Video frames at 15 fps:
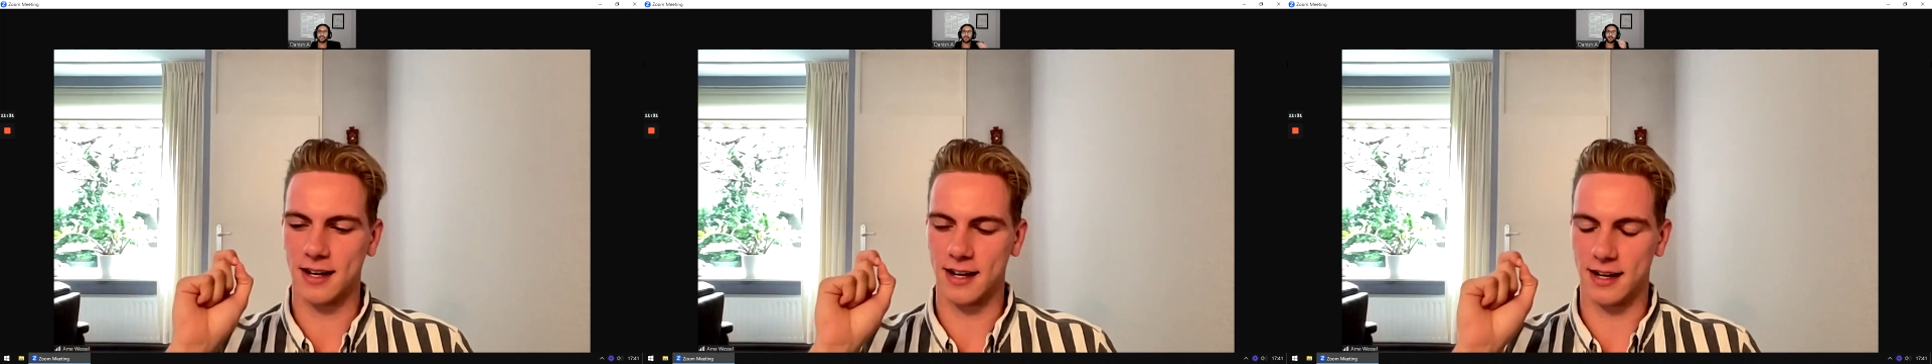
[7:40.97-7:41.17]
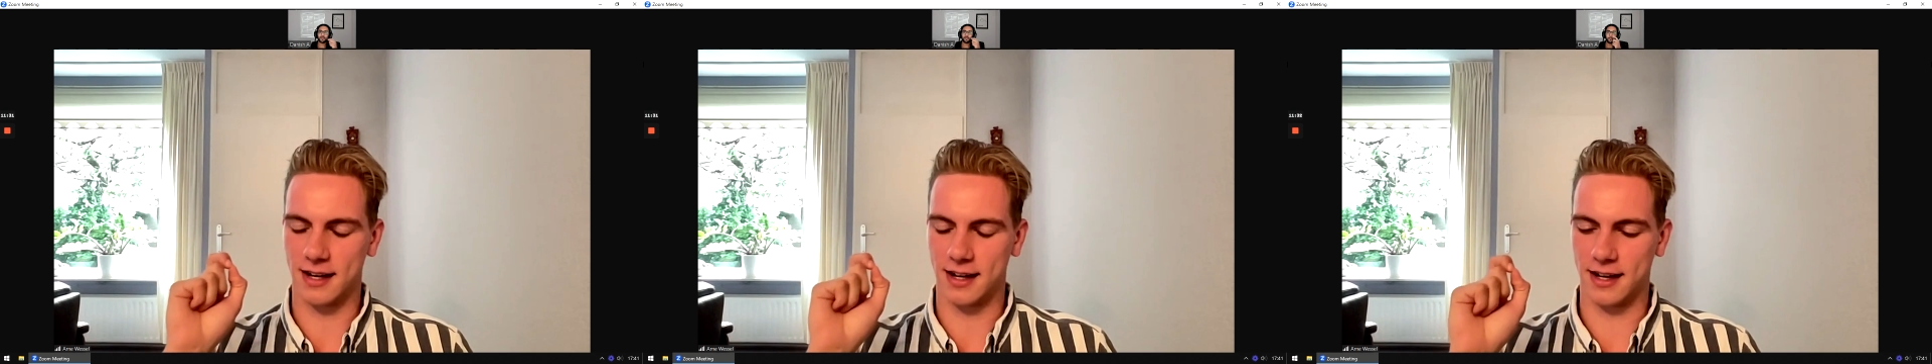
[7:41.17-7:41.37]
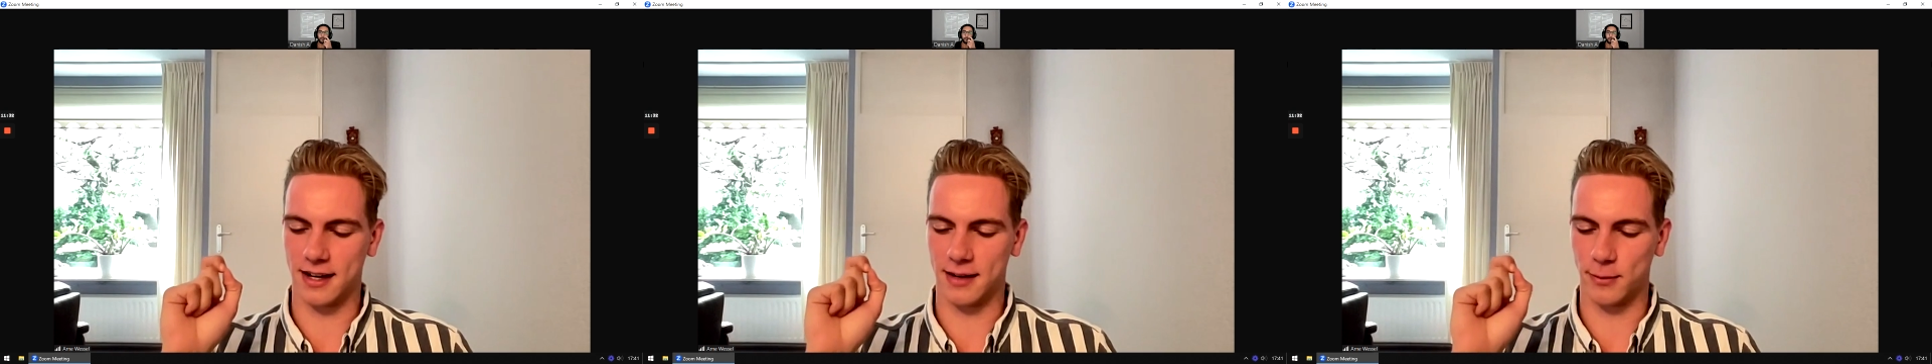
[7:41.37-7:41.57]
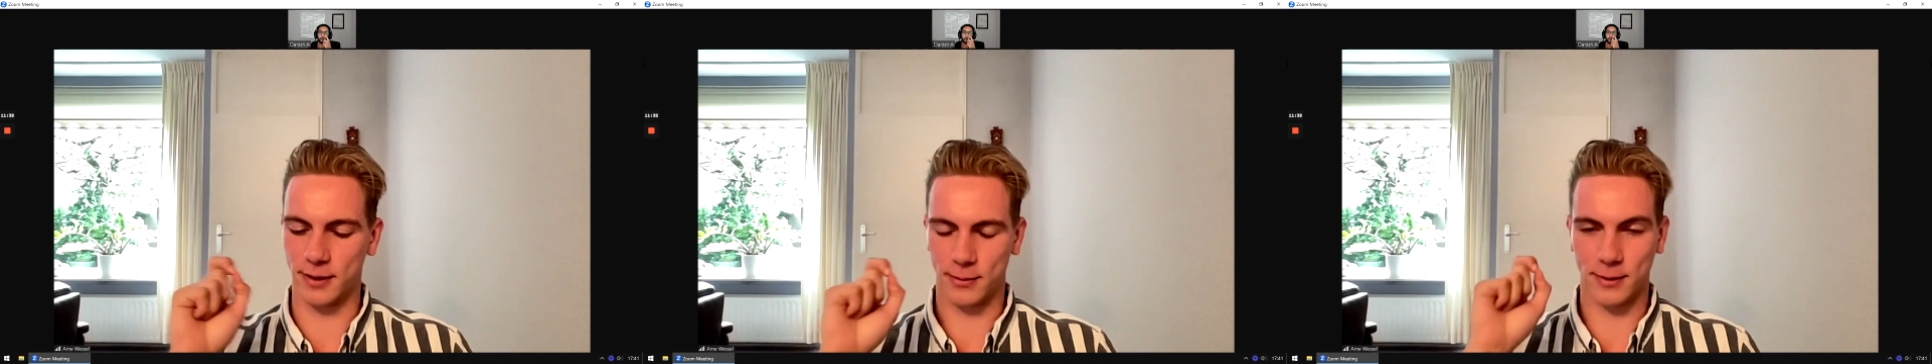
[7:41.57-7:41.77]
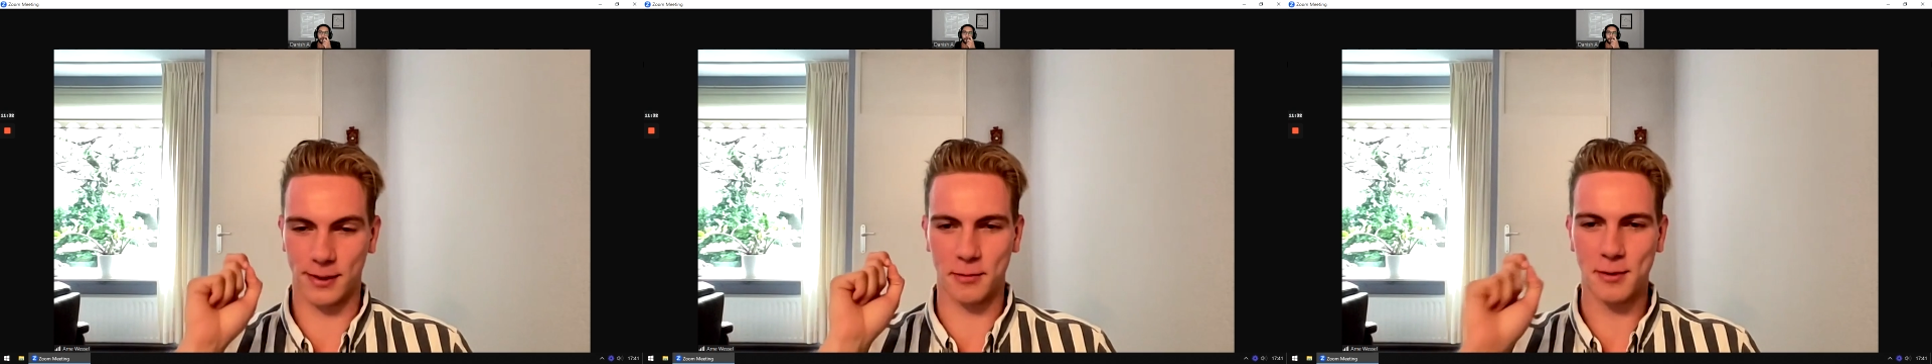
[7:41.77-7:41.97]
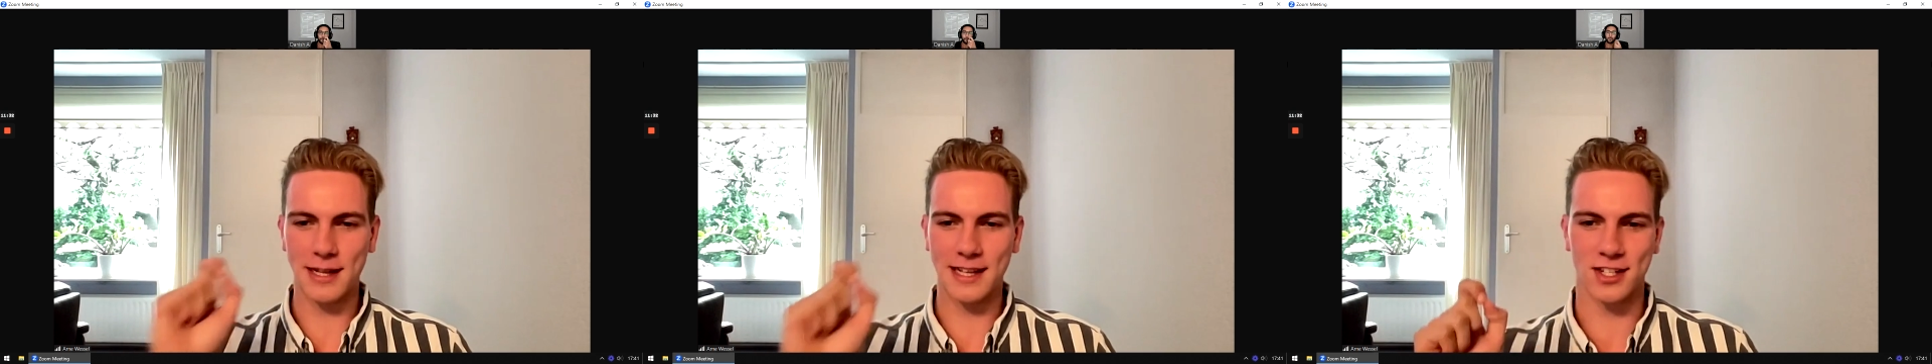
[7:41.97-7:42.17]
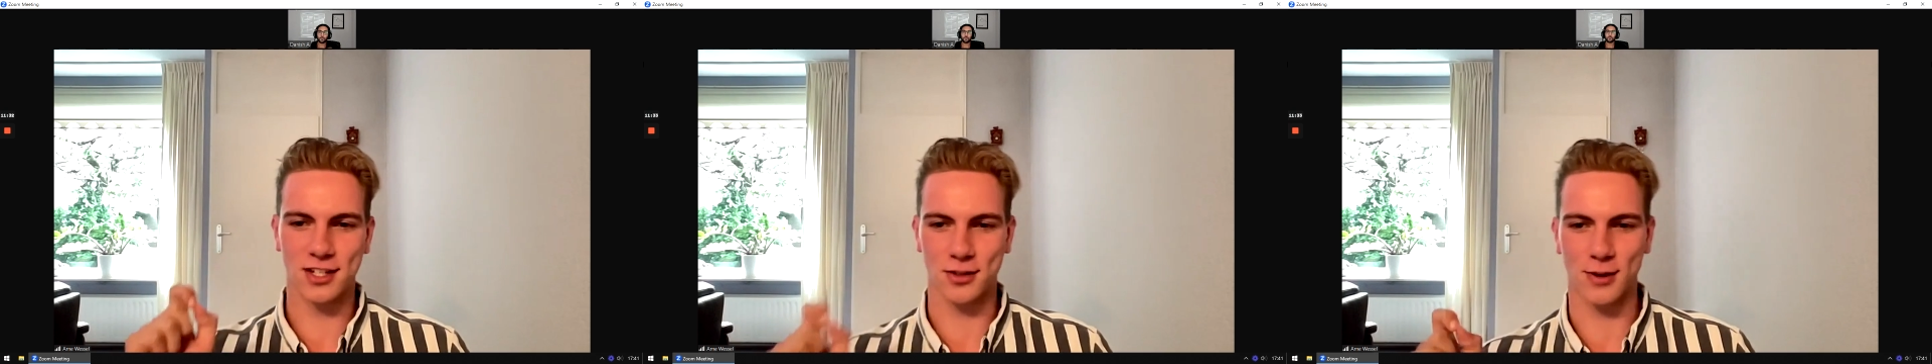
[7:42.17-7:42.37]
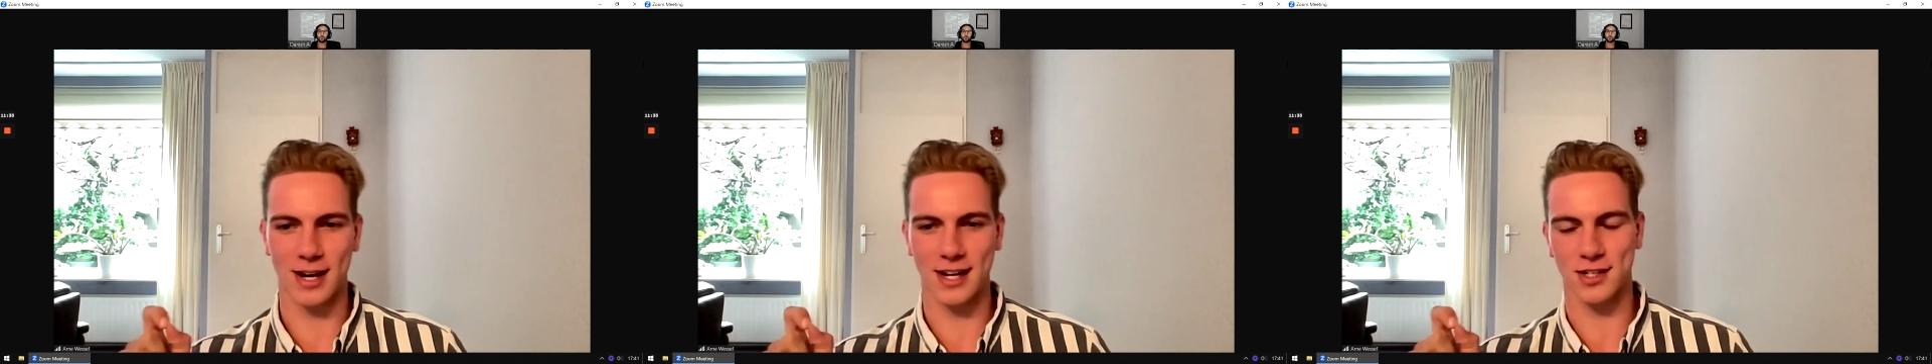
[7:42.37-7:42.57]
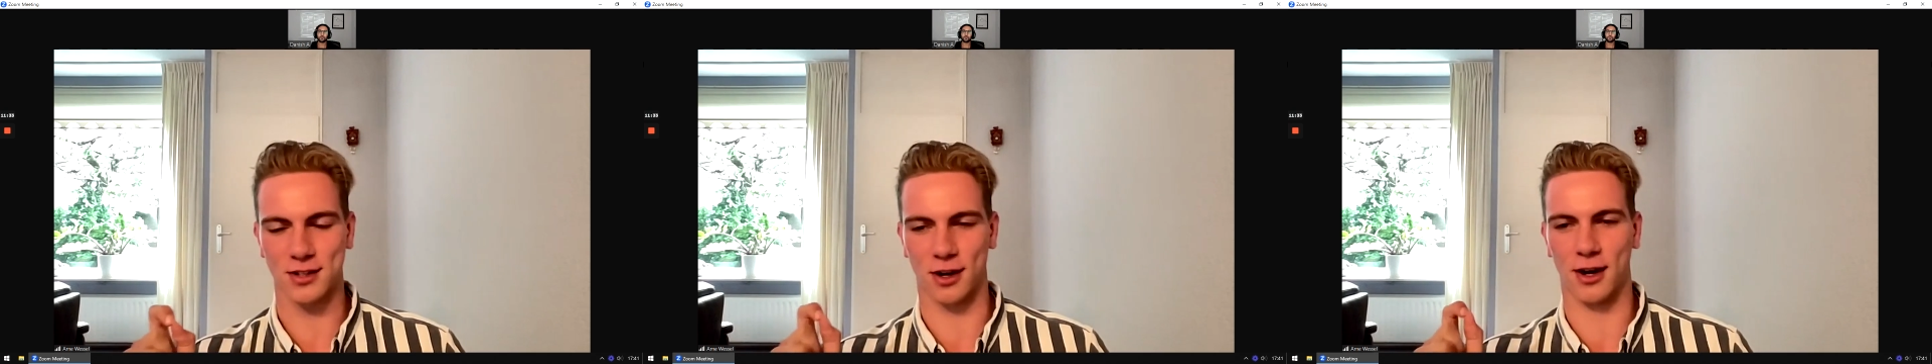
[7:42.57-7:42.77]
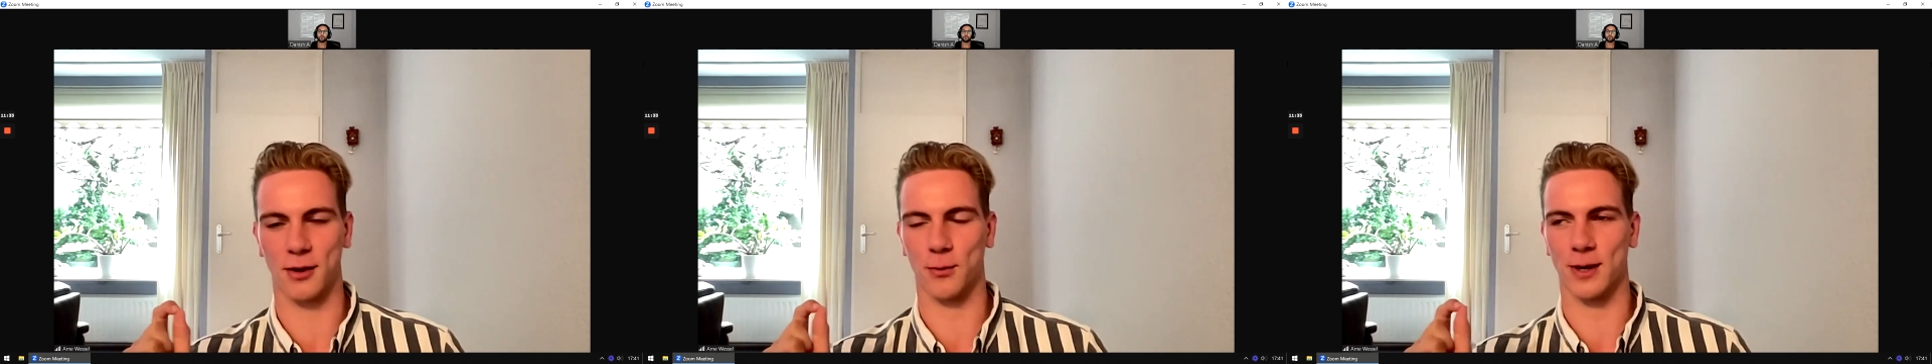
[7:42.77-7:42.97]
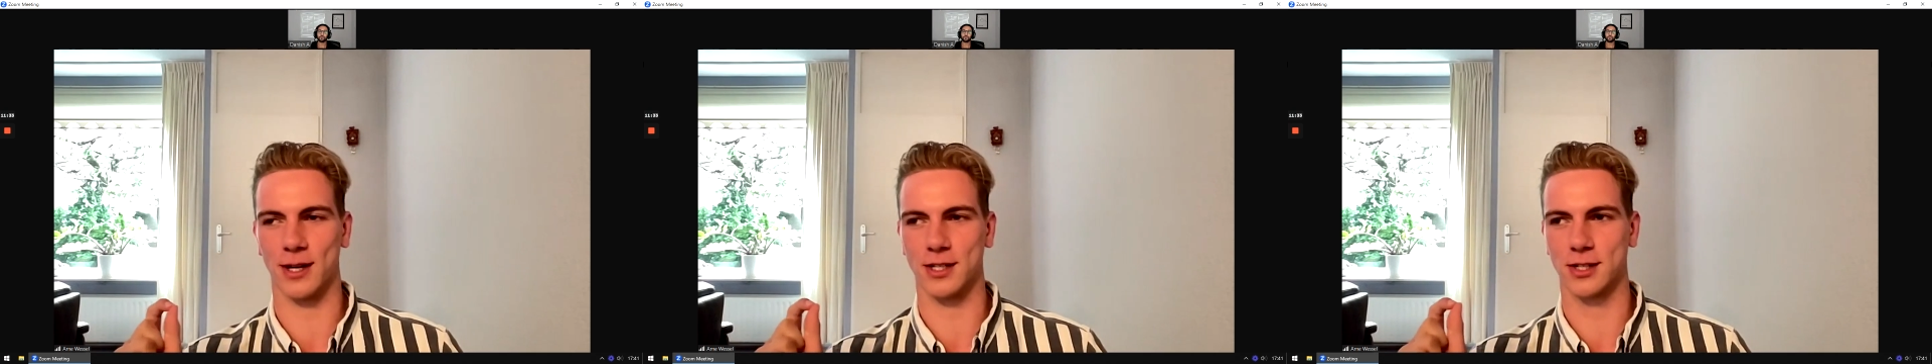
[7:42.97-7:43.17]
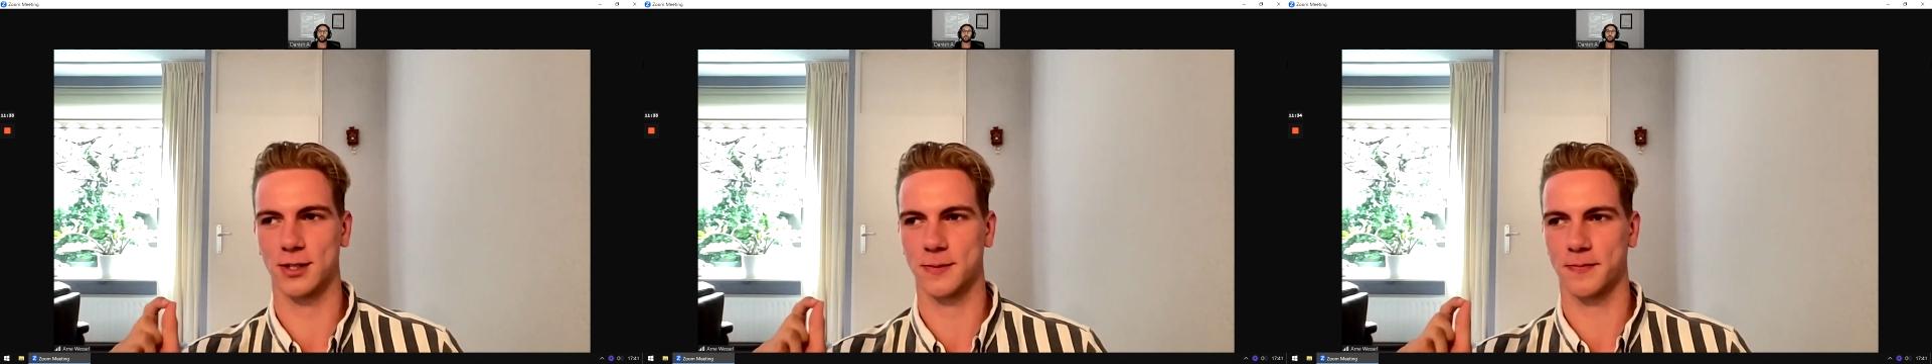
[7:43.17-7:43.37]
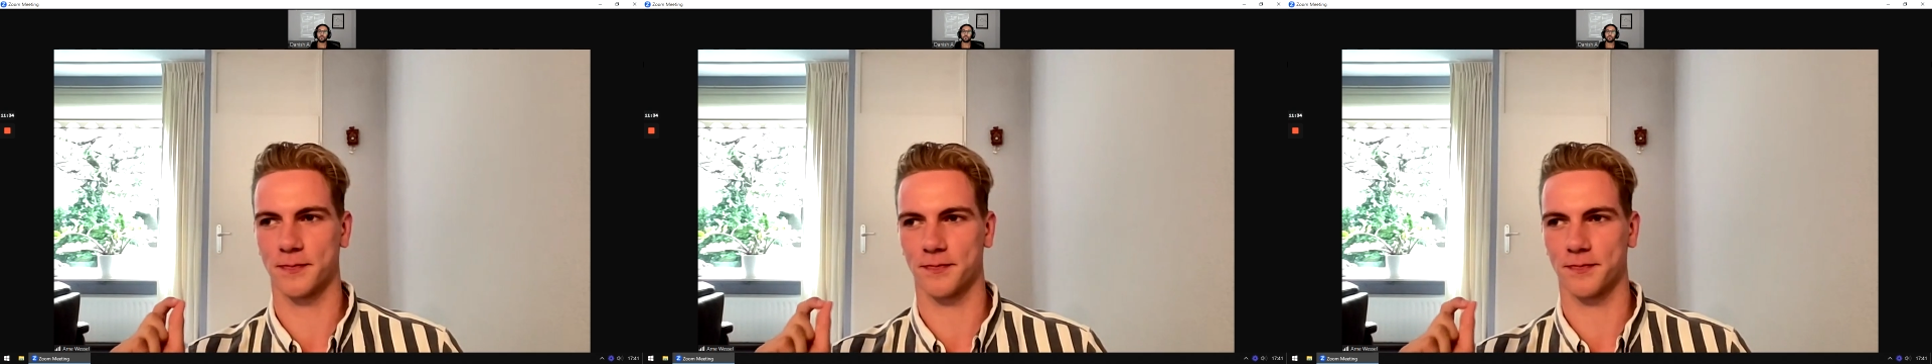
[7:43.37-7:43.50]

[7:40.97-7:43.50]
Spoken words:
what he really stressed on was